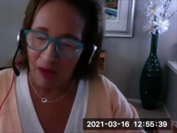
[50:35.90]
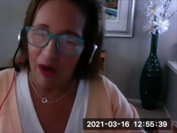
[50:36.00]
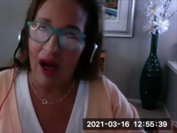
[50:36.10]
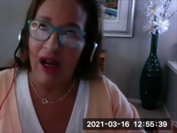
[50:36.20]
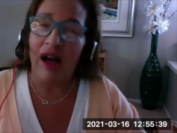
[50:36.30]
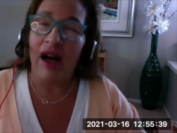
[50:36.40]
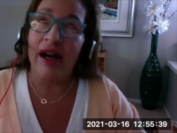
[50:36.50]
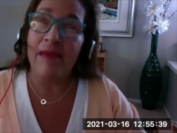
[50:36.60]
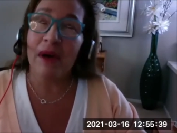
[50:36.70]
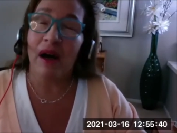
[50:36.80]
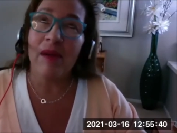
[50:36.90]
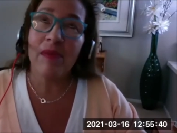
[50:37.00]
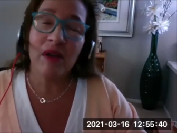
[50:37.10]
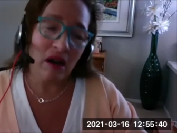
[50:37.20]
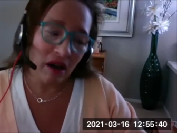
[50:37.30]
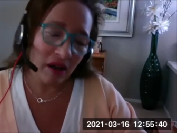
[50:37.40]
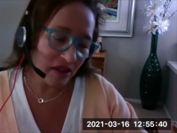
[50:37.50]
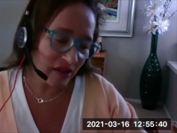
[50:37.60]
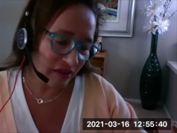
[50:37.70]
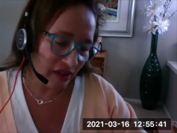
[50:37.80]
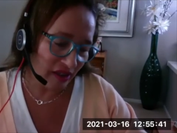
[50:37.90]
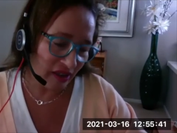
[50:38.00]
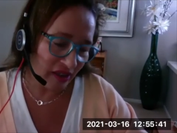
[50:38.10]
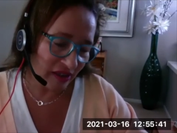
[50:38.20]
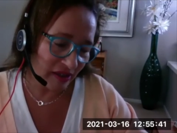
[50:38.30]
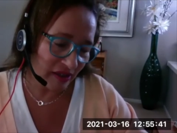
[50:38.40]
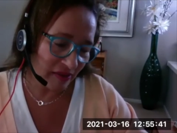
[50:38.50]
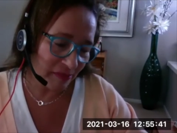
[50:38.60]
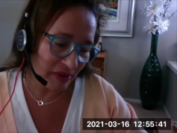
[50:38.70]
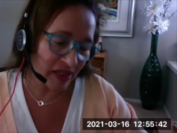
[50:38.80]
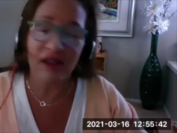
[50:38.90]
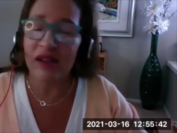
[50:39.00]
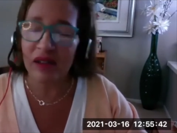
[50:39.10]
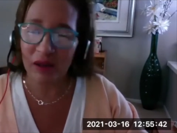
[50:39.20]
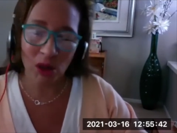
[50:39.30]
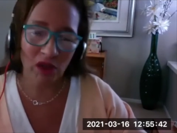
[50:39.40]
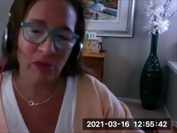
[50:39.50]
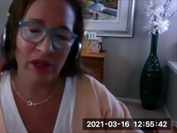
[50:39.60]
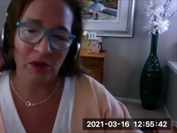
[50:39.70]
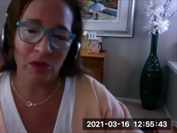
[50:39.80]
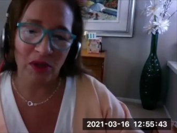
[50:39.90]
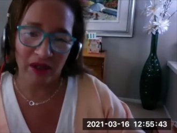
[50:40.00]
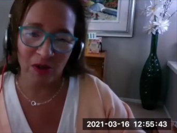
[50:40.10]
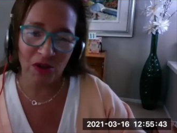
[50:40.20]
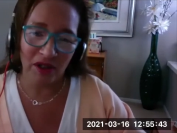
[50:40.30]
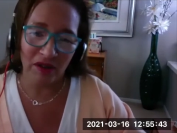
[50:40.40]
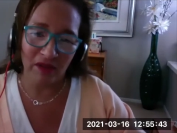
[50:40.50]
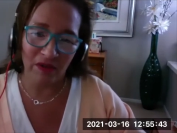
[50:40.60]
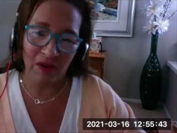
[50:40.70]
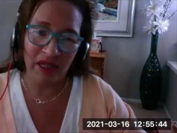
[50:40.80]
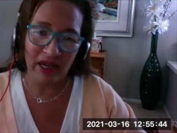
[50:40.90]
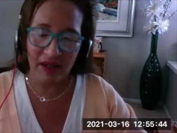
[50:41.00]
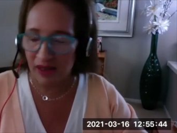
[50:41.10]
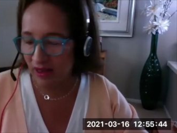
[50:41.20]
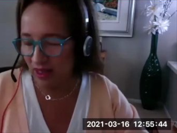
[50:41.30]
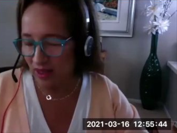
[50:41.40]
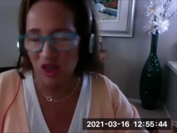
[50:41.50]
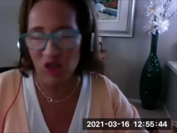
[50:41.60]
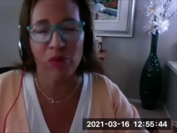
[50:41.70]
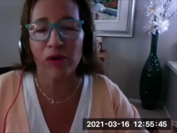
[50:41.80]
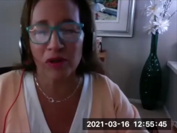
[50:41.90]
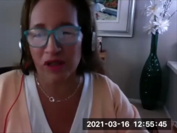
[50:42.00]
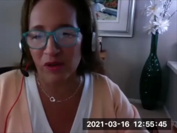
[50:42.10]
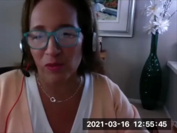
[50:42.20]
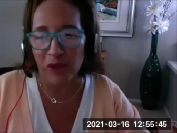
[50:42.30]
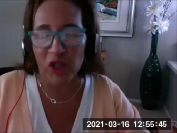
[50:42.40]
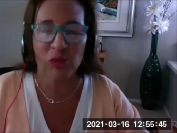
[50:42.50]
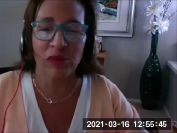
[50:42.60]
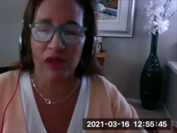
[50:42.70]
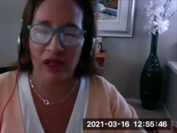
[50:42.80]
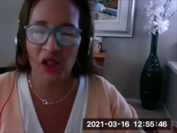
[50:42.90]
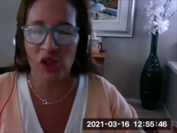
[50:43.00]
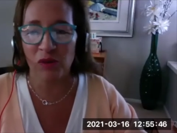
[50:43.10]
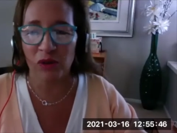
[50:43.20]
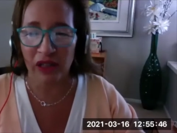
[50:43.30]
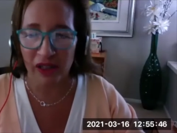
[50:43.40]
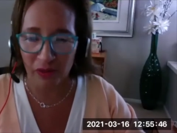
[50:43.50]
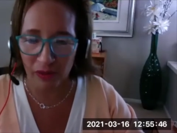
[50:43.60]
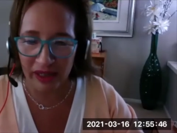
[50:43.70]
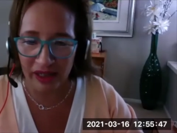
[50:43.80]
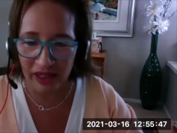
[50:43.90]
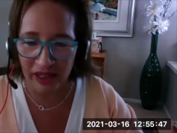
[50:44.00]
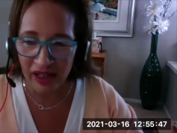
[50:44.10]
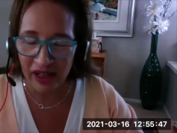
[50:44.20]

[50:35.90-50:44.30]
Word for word: I, I'm I'm constantly being considerate of my own energy level and that is is this person reachable teachable and ready